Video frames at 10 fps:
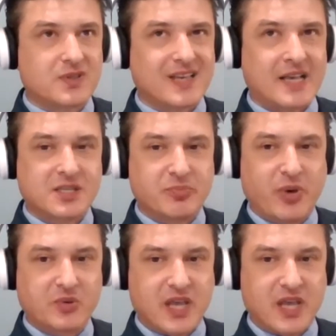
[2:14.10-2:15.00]
I
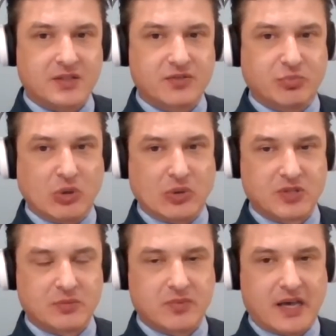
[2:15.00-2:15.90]
suppose out of
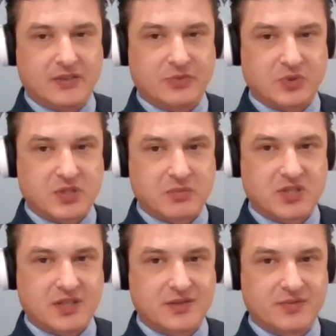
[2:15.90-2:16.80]
boredom and for some
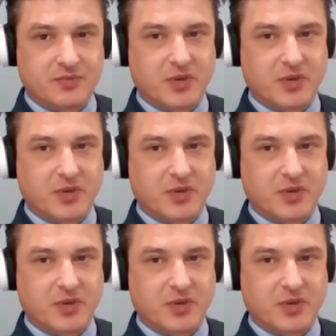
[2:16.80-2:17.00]
set of